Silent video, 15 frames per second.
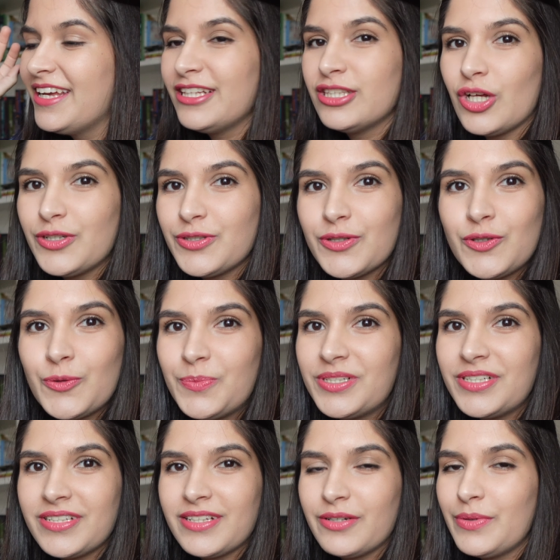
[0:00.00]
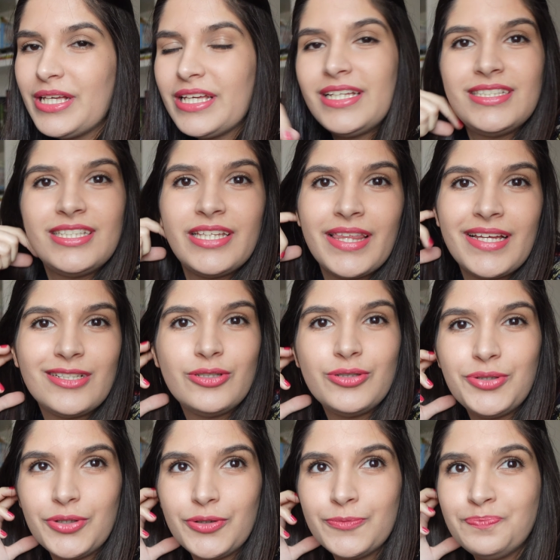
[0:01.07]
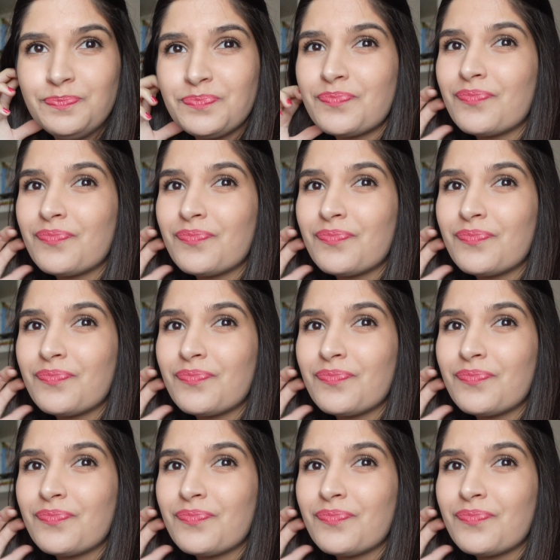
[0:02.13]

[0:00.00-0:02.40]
It's also a super quick, easy thing to do.